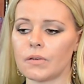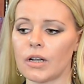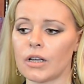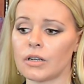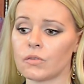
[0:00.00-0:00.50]

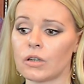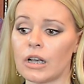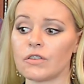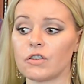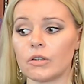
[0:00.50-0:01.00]
And when
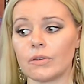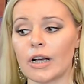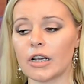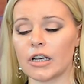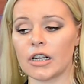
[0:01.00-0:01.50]
I flew
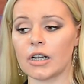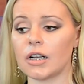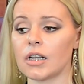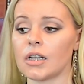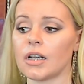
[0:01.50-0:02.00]
back
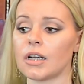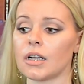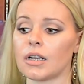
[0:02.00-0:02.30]
in,